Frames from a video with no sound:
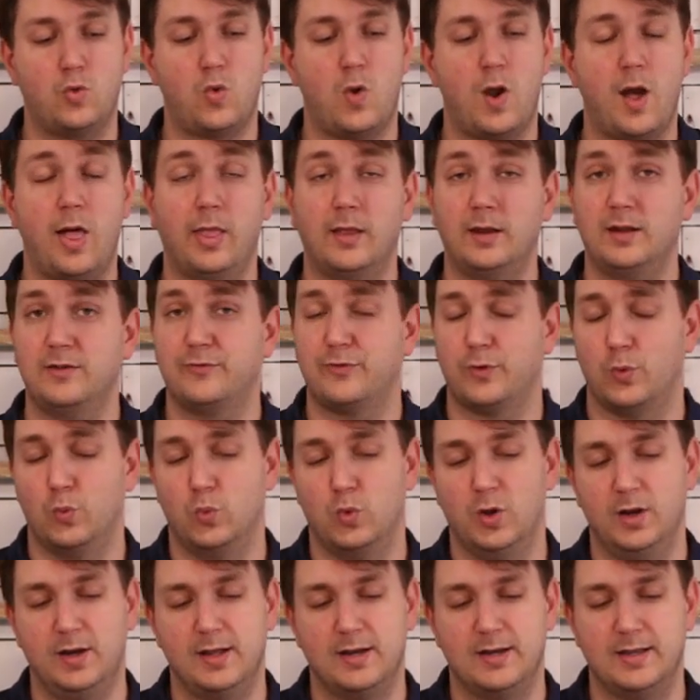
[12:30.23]
quality for
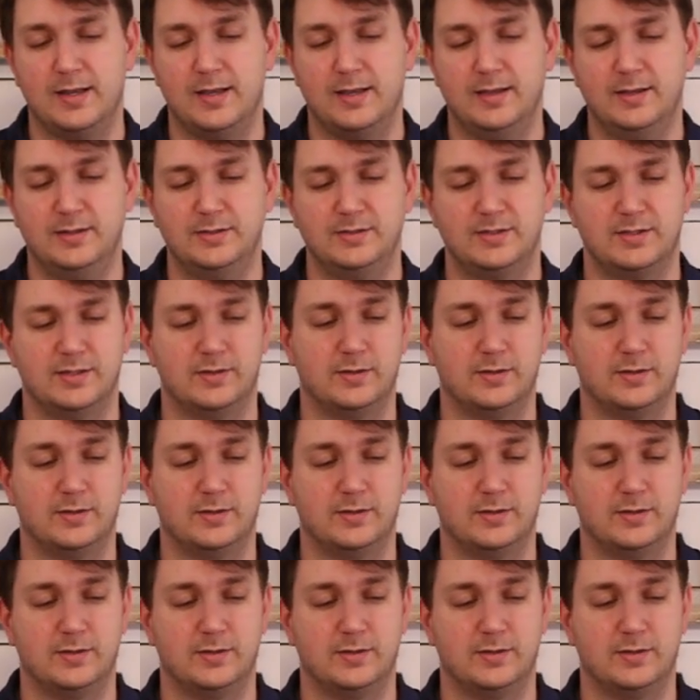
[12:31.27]
what it is.